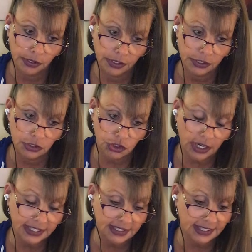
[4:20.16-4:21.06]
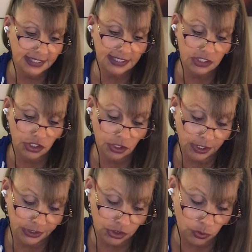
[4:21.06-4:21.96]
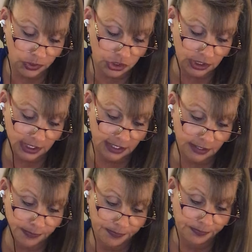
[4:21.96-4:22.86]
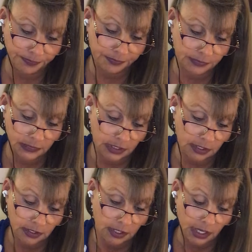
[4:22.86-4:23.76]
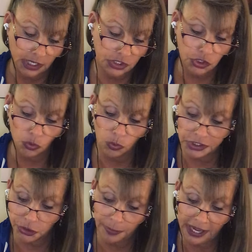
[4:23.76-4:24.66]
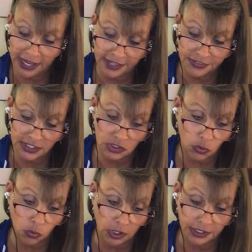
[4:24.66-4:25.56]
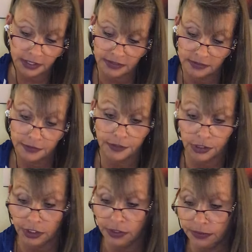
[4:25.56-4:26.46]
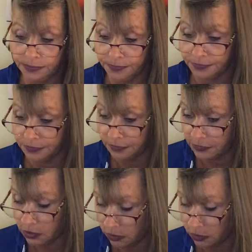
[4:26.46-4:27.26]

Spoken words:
you're trying to listen to your intuition here as to which path is the one for you. Two